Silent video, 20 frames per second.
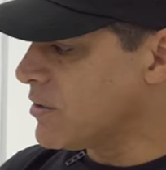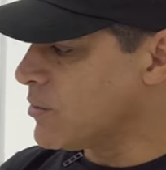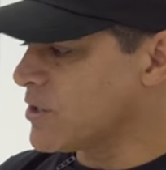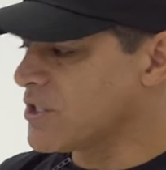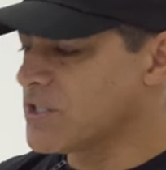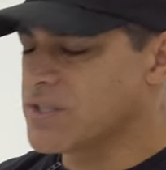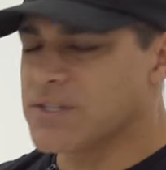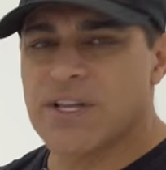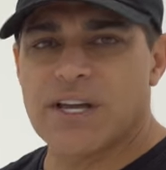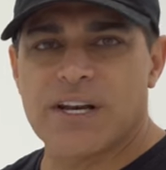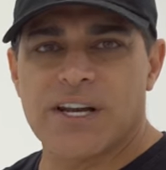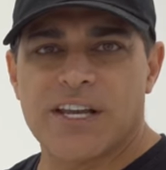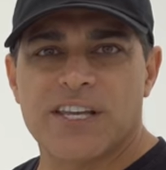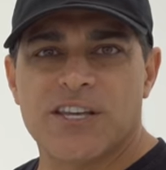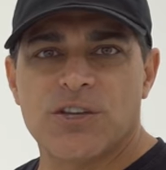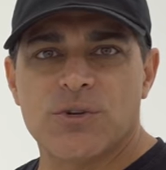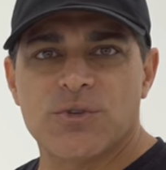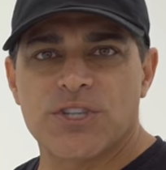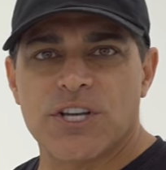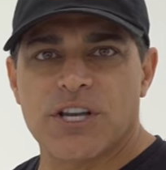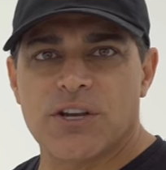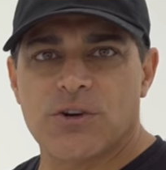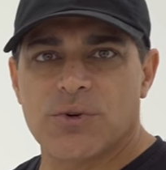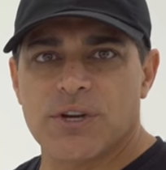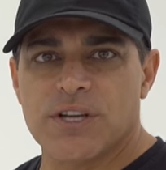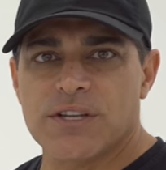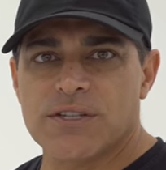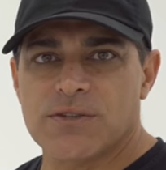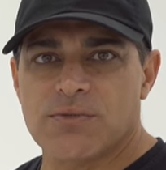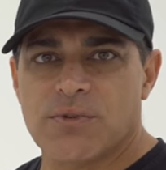which is not a huge
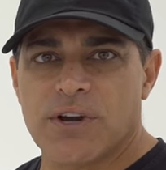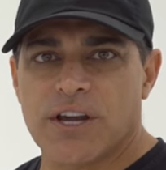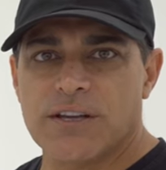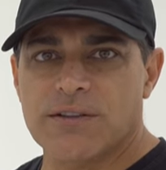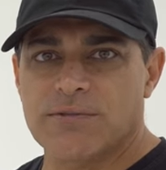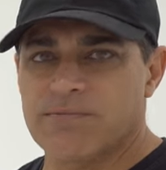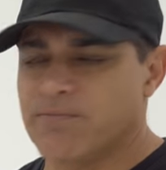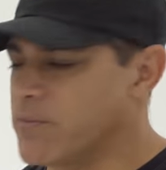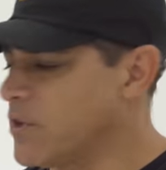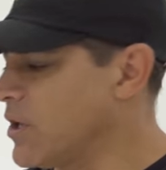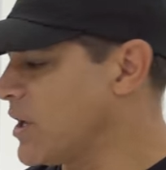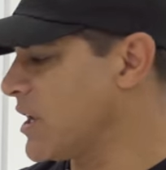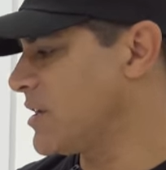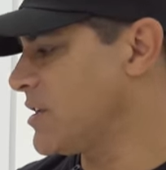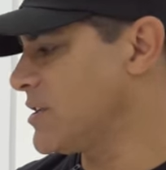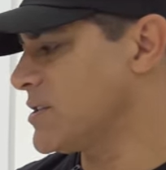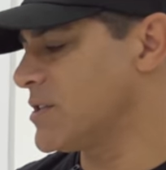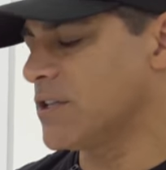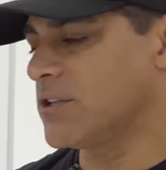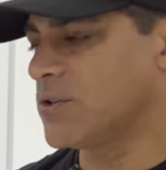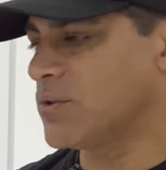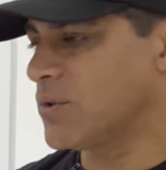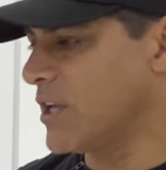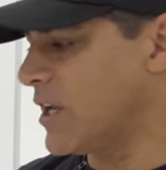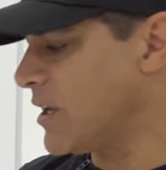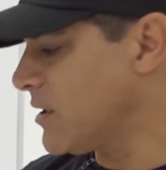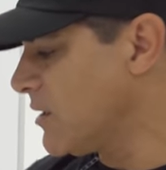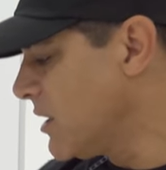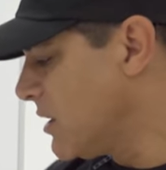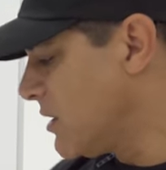increase, right? You can easily do
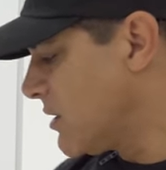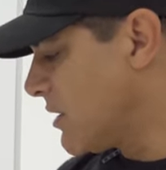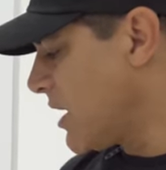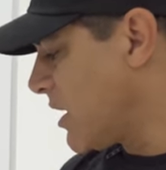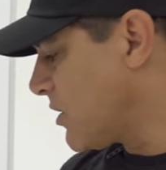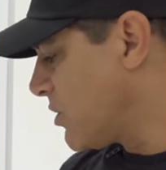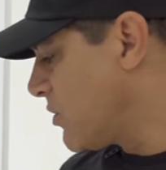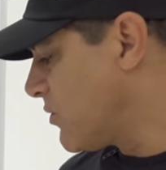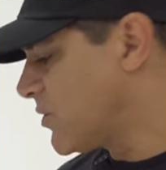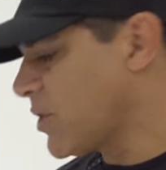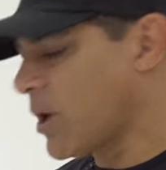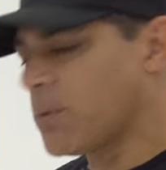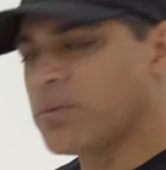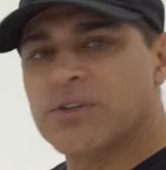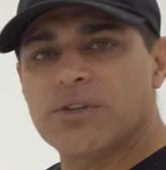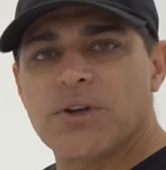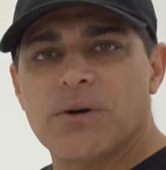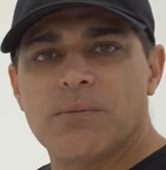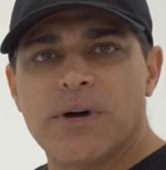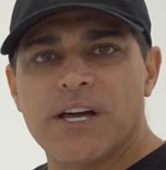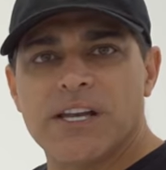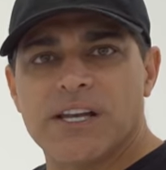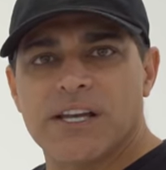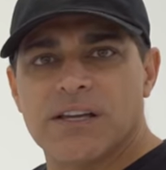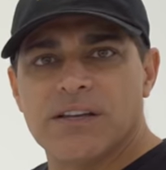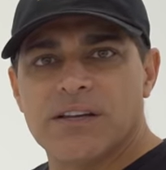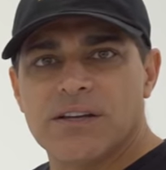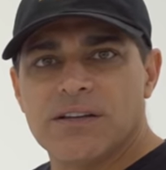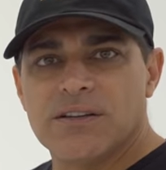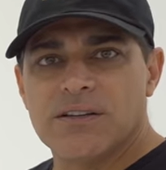that. Now you've doubled your
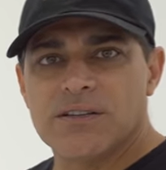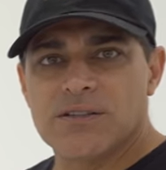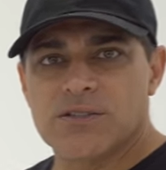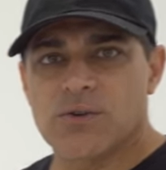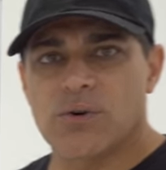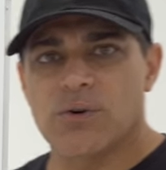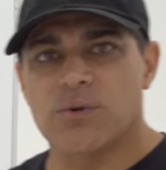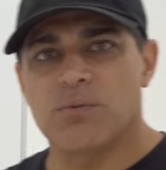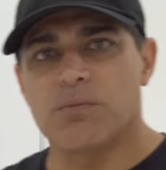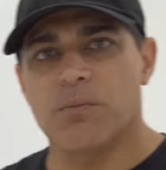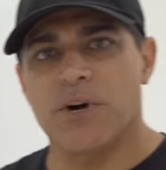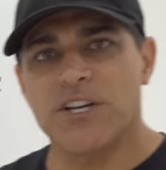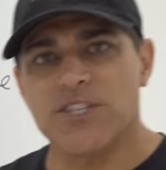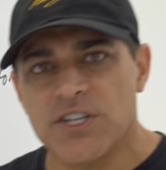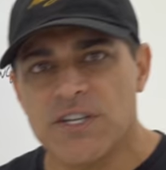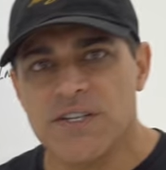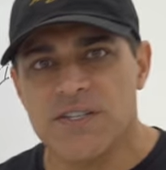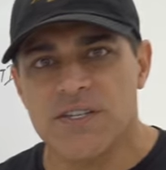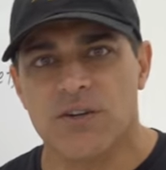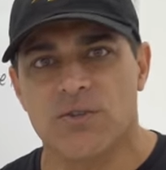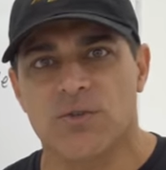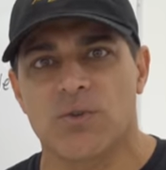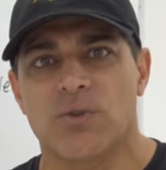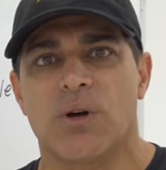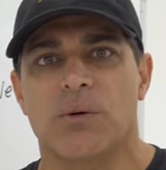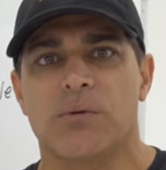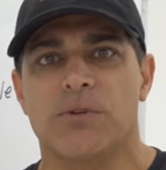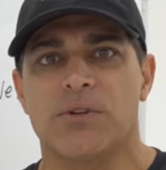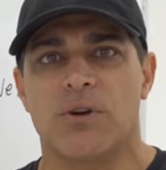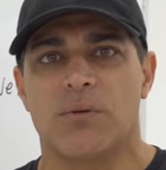money. So much easier to
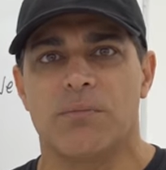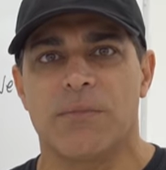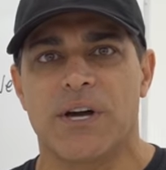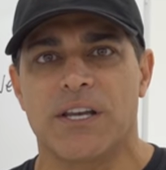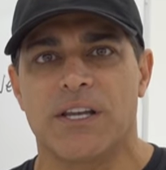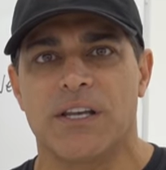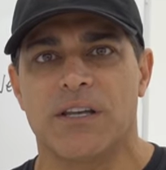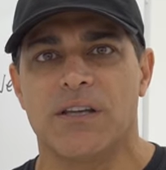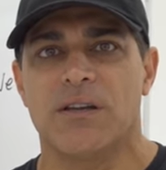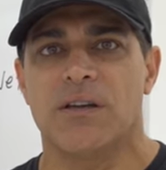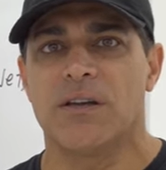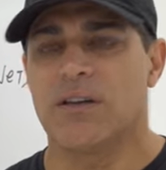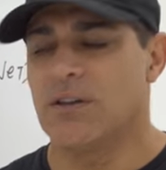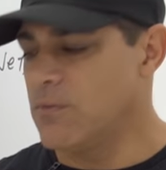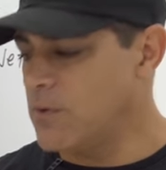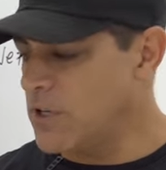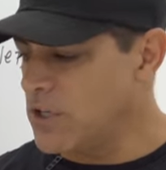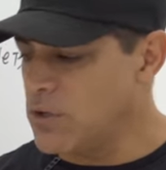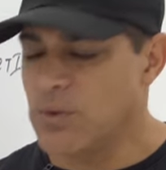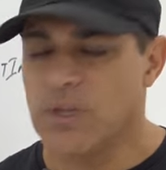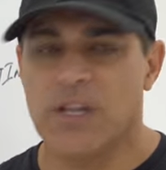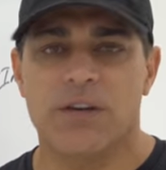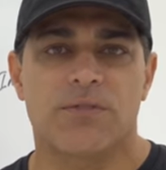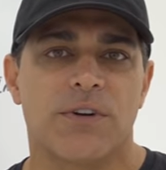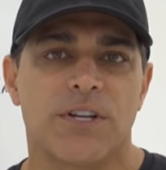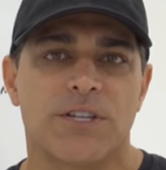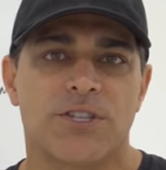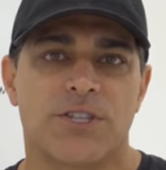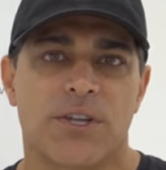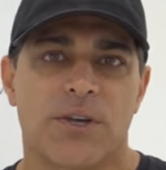double your money when you
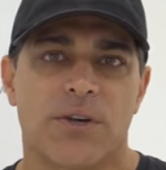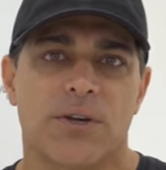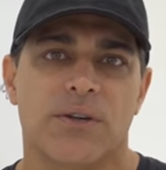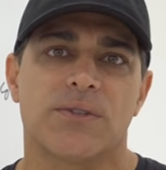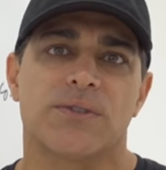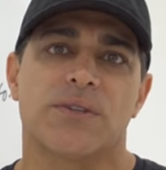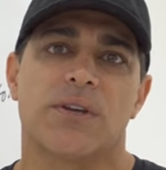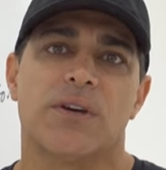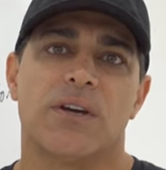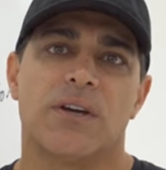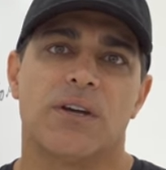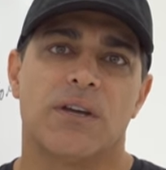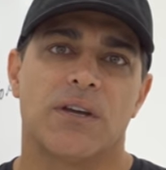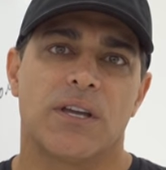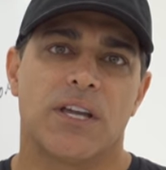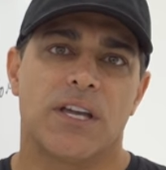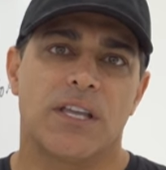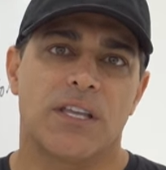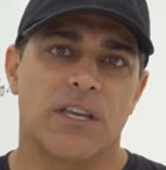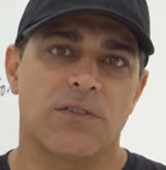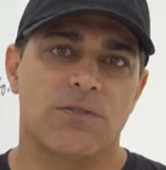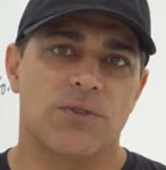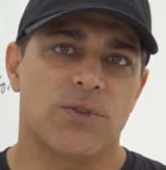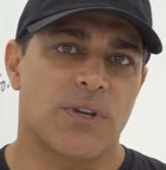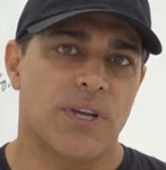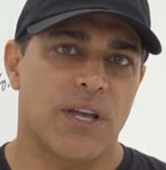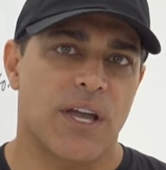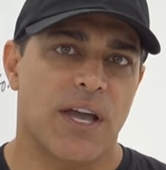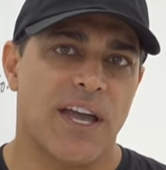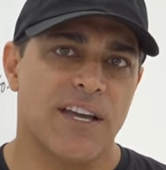leverage deals. It gives
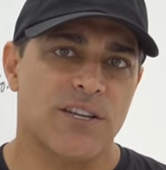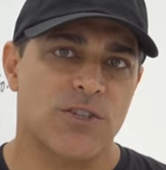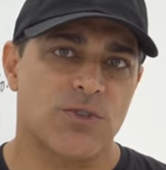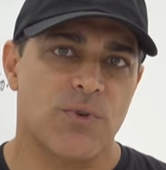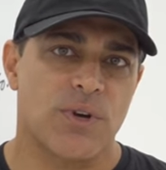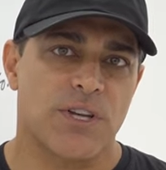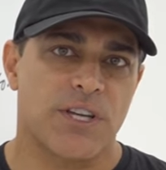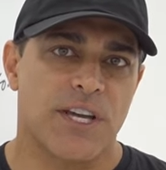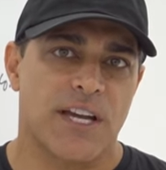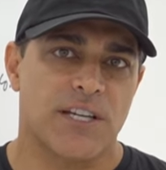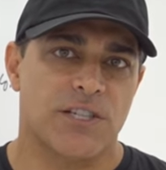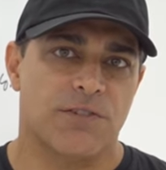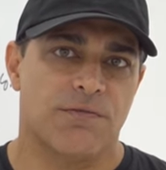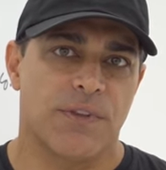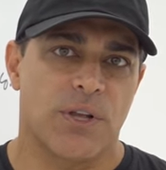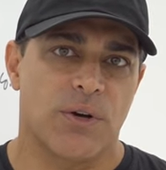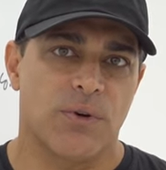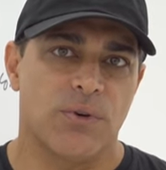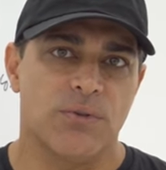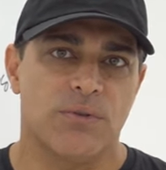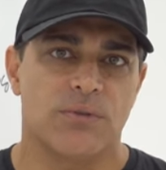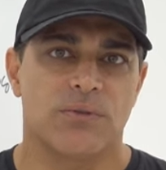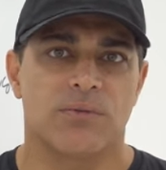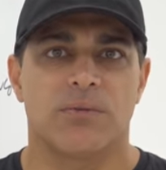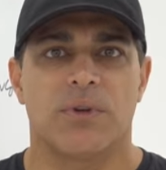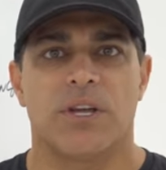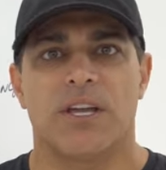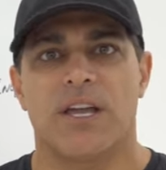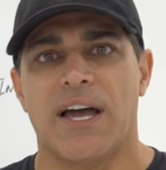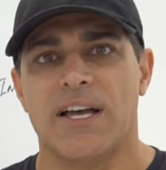you extra cash flow
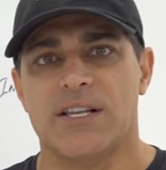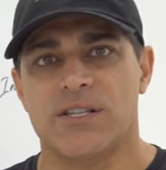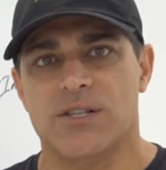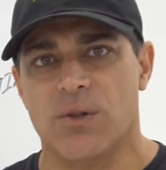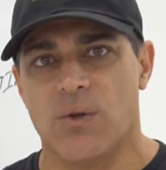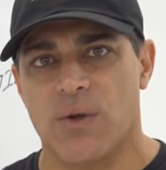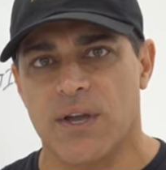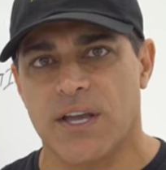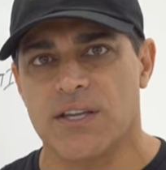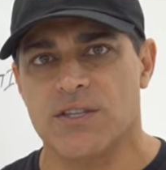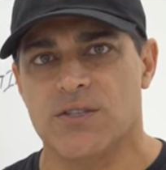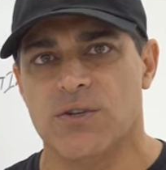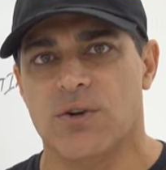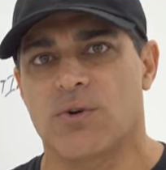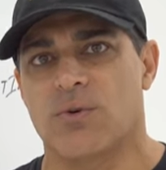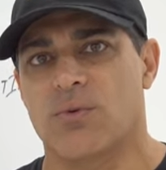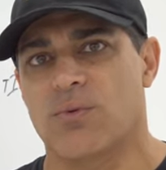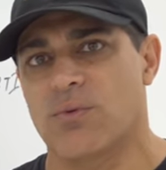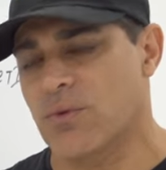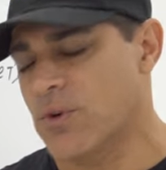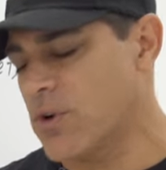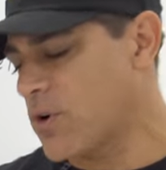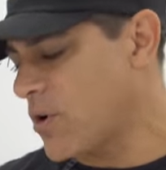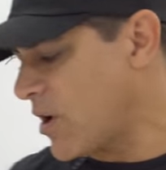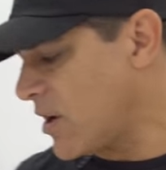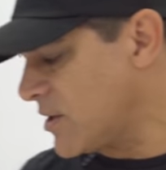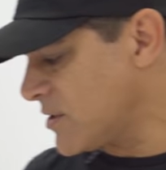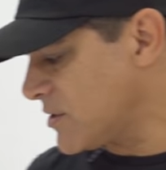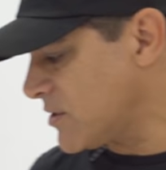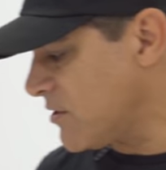as long as your
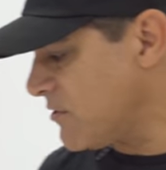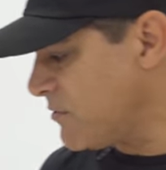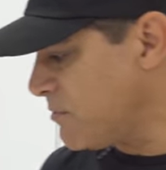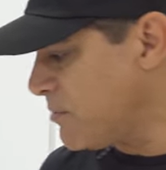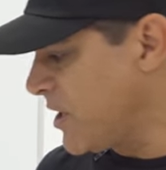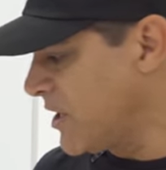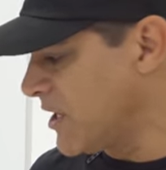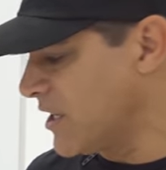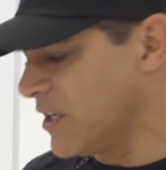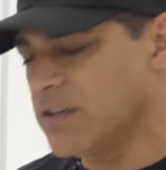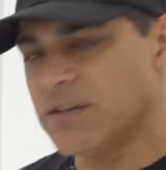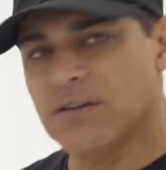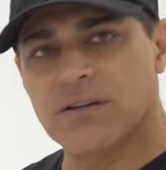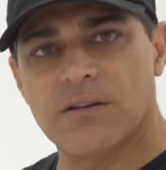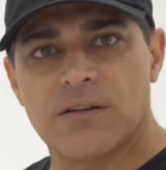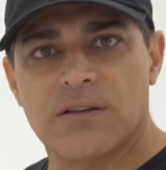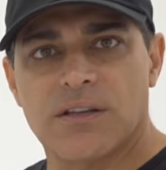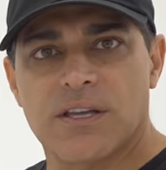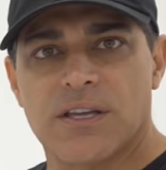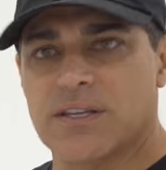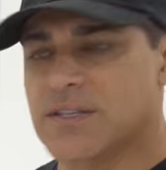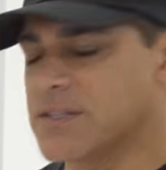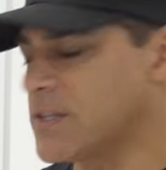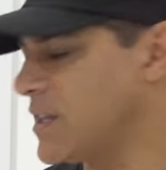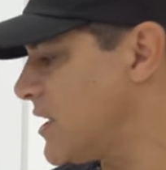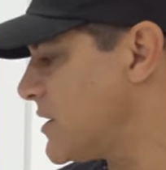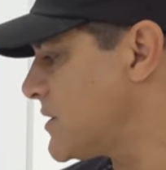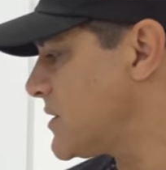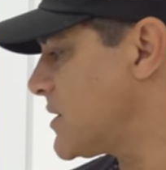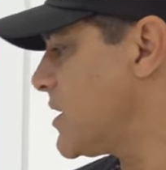cost of money is
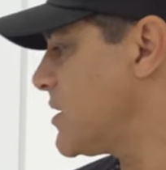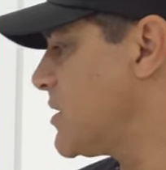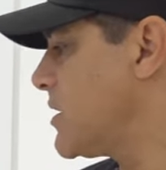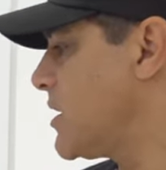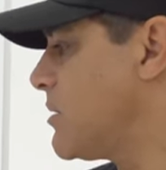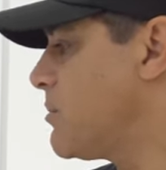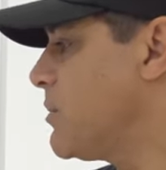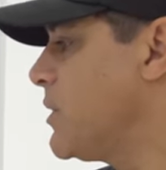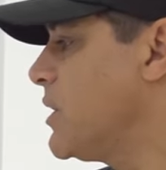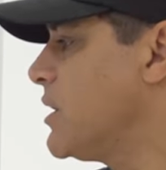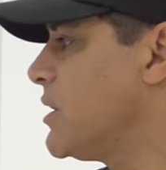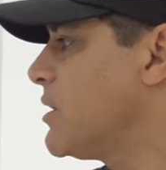less than the